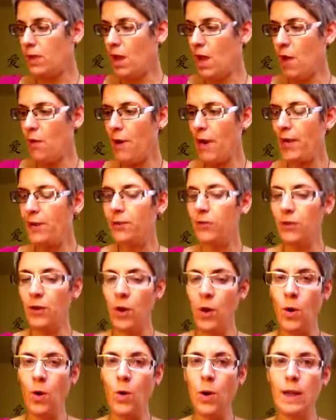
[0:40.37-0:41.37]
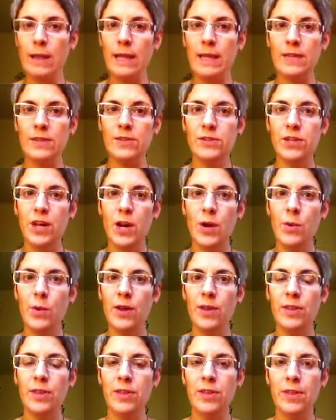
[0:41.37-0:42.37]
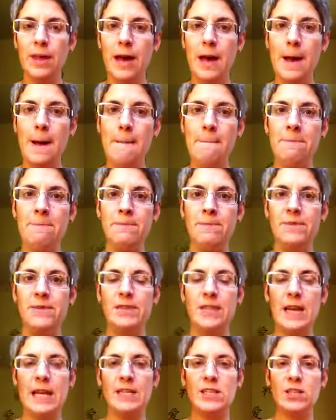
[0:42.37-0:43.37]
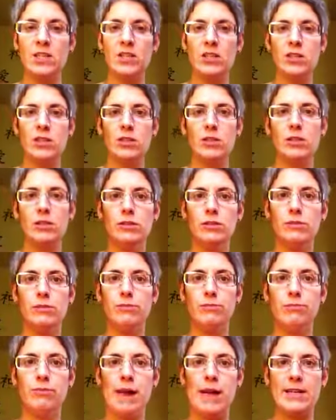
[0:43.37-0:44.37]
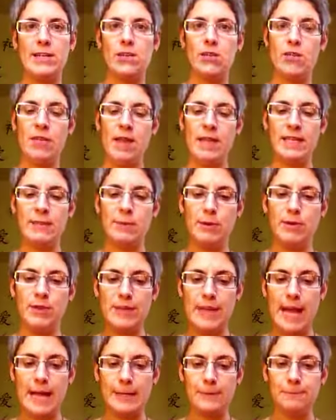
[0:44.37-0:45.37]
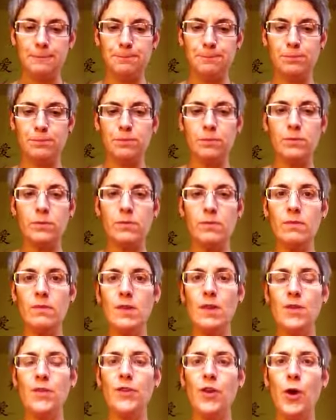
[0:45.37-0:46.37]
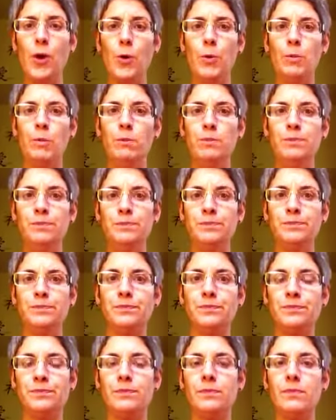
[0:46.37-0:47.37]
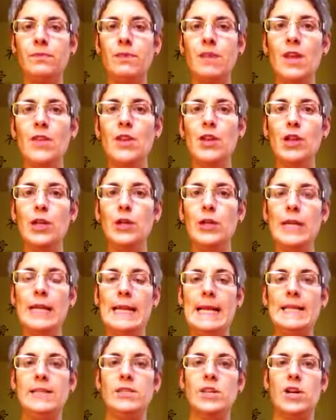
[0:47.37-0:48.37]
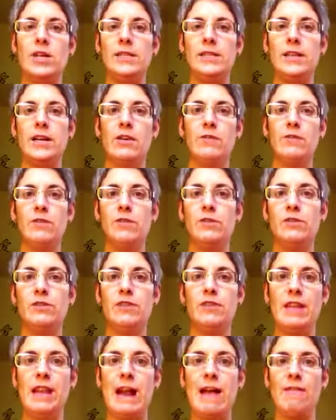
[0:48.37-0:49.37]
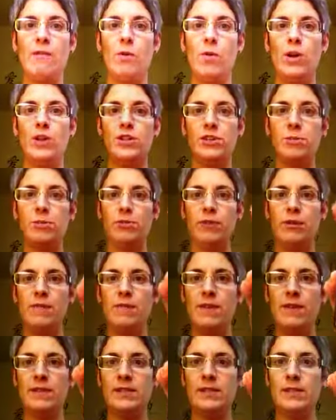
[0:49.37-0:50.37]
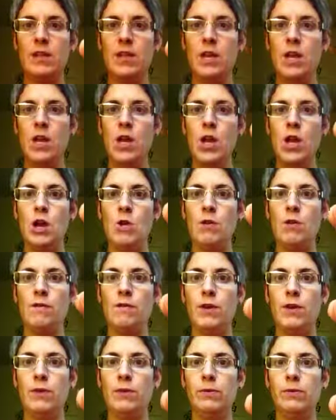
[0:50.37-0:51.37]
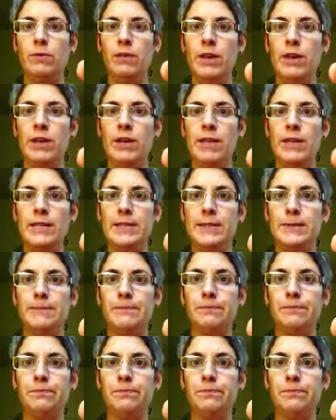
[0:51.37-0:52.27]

All right, so let's start with technical, practical things about the deck. So the Ludy Lescot Tarot, for those of you that haven't watched the previous review, there it is.